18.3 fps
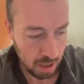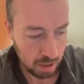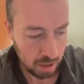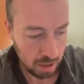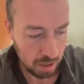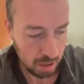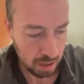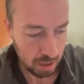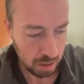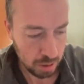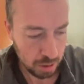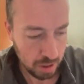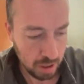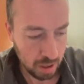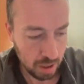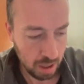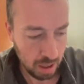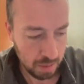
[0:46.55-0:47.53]

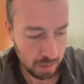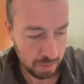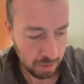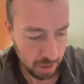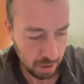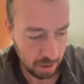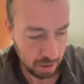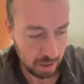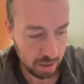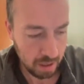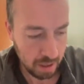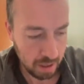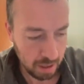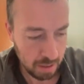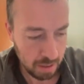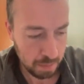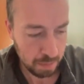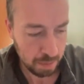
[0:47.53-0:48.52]
ka'asher avar
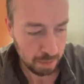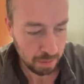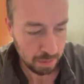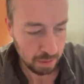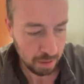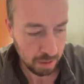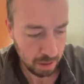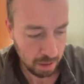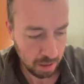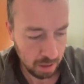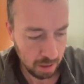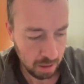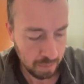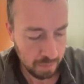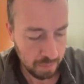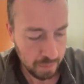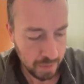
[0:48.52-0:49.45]
et Penuel,